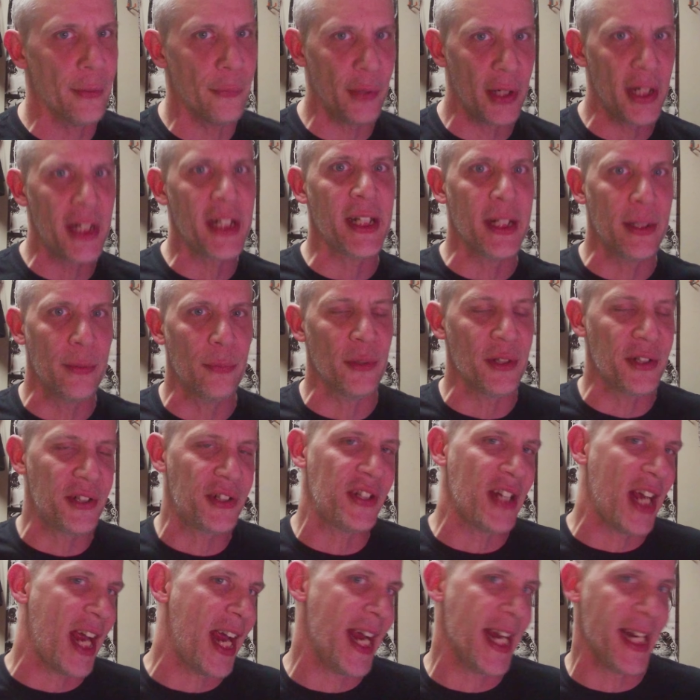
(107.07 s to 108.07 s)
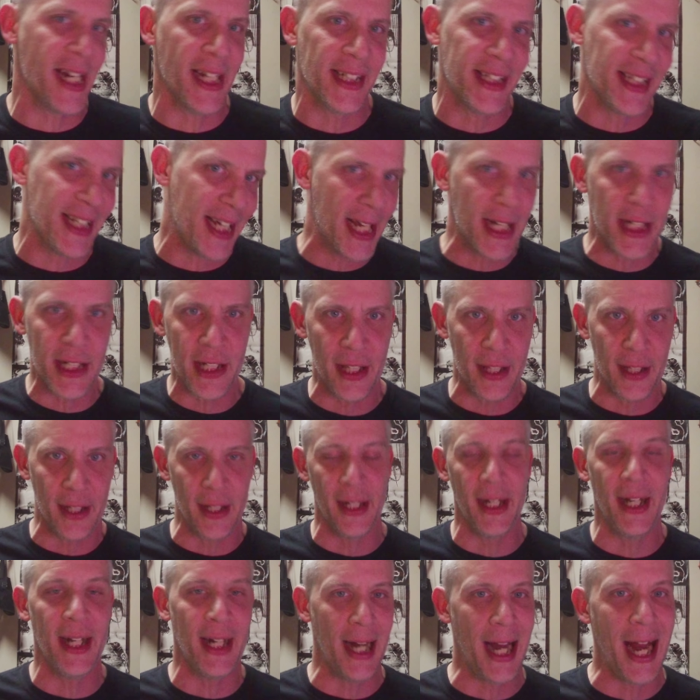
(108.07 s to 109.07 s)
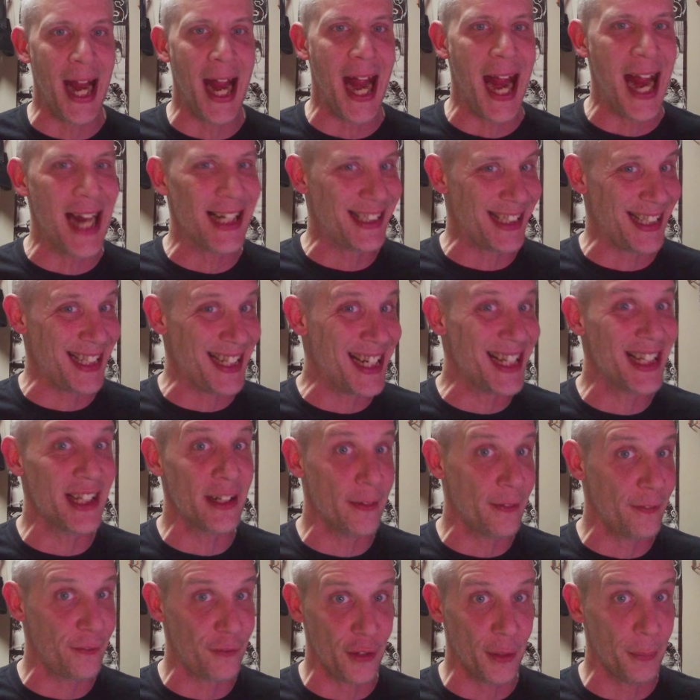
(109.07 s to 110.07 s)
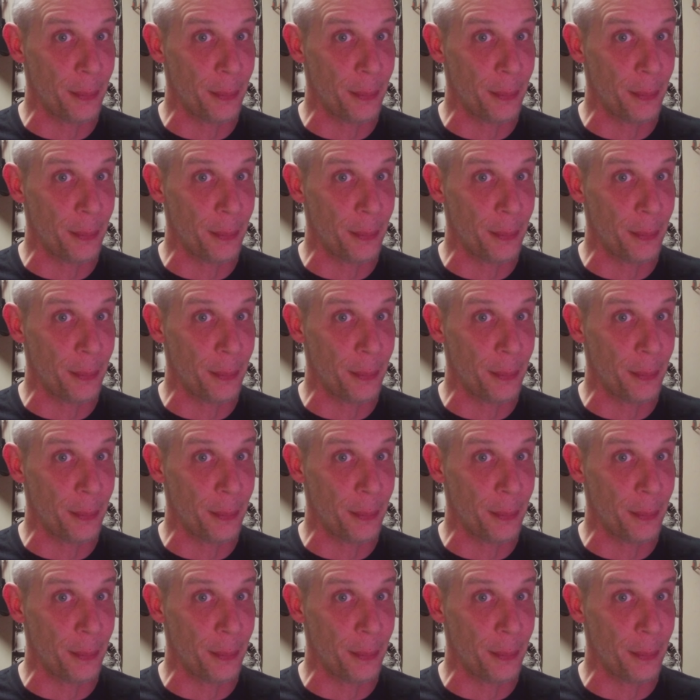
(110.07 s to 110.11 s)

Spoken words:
Iridian was saying at the end of